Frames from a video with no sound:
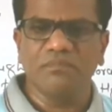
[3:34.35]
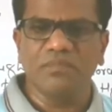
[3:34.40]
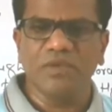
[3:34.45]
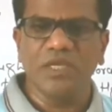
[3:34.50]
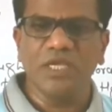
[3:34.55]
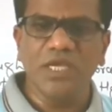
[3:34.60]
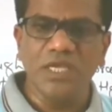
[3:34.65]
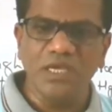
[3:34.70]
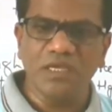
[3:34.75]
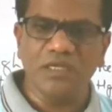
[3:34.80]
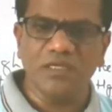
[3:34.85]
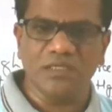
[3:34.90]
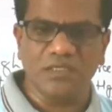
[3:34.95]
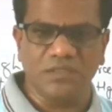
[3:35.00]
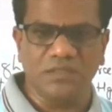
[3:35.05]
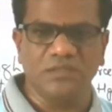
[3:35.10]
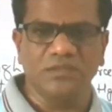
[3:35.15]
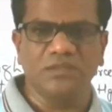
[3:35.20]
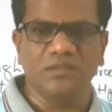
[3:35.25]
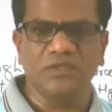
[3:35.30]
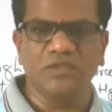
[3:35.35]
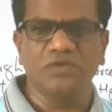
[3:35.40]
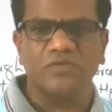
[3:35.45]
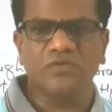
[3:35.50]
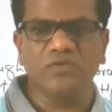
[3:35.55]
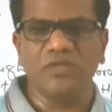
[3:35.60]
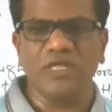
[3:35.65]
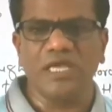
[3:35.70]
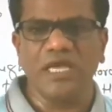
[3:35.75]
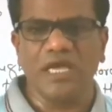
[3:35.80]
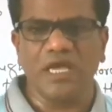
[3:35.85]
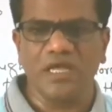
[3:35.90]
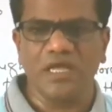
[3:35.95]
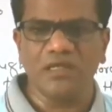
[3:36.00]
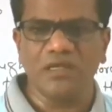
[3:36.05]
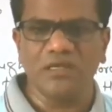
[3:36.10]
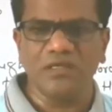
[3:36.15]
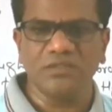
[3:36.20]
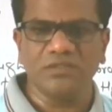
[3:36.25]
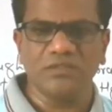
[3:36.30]
heat, due to the
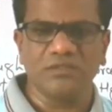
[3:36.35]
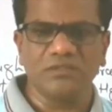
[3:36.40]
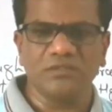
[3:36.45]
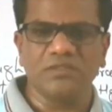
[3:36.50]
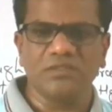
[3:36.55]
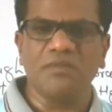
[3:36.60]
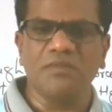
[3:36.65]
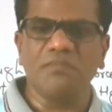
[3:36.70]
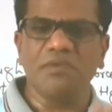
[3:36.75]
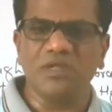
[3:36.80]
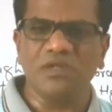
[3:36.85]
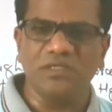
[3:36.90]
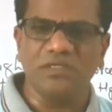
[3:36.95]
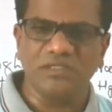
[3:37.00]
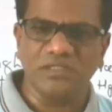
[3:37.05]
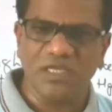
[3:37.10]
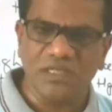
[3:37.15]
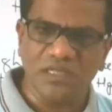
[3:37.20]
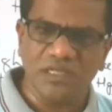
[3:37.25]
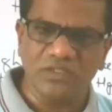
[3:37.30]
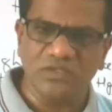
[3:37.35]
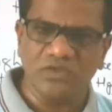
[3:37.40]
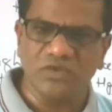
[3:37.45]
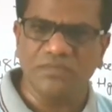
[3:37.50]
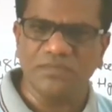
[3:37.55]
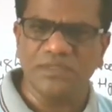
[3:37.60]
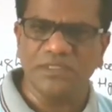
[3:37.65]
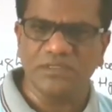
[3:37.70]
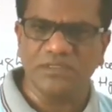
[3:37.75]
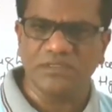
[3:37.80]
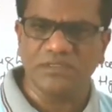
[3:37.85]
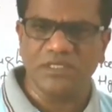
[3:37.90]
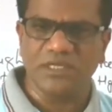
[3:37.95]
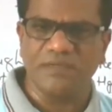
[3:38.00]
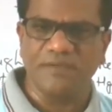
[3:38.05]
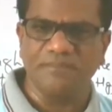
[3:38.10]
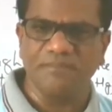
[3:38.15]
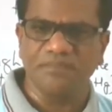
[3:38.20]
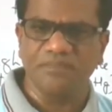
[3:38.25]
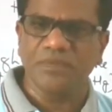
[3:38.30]
energy, tremendous energy of the
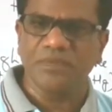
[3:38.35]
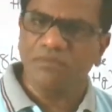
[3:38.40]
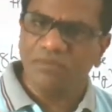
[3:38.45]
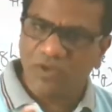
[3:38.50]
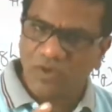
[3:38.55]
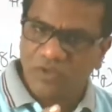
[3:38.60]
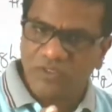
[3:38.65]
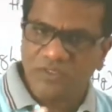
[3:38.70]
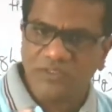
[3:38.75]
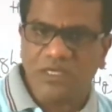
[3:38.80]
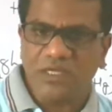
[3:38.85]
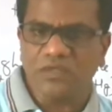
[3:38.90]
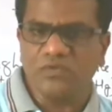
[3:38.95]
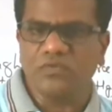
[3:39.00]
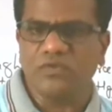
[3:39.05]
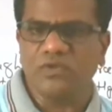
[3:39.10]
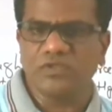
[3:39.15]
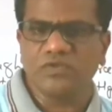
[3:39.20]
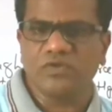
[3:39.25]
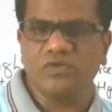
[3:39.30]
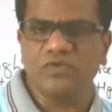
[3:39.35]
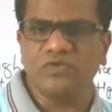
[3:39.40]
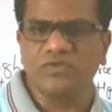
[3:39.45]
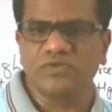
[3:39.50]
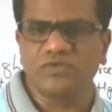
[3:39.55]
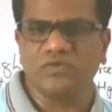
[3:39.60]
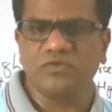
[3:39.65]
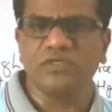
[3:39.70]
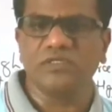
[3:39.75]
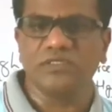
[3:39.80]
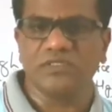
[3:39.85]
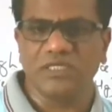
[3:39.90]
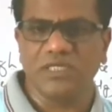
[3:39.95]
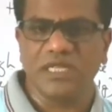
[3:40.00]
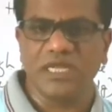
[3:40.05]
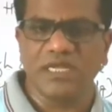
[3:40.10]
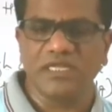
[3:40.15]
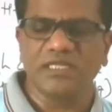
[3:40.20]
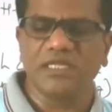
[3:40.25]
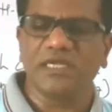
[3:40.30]
sun, because Earth was close to the
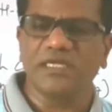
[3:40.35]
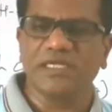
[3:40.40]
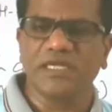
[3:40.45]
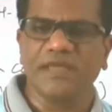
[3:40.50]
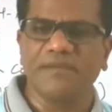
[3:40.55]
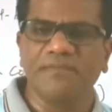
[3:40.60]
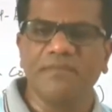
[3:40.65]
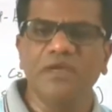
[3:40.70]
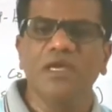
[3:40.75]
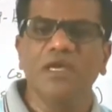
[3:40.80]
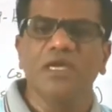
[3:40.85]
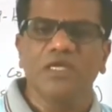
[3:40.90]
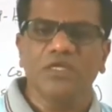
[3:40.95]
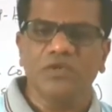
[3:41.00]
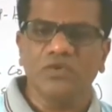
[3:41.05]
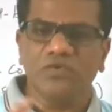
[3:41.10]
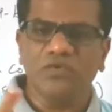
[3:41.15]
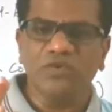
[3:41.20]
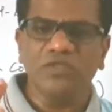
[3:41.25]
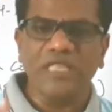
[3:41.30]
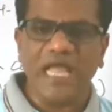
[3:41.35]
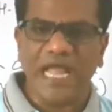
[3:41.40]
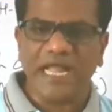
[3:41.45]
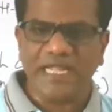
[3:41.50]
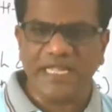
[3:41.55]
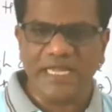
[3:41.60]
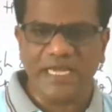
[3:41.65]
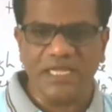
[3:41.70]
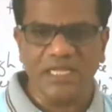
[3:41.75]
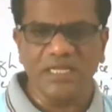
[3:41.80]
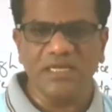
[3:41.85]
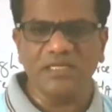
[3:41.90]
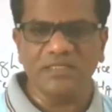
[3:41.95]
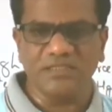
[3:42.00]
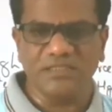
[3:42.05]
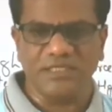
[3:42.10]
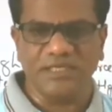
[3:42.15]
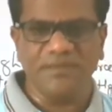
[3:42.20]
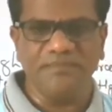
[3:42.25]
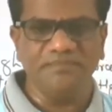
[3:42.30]
sun at that time, due to that
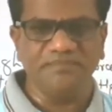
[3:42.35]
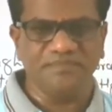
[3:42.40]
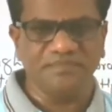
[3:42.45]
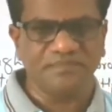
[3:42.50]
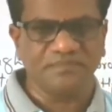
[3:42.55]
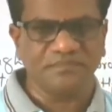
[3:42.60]
energy,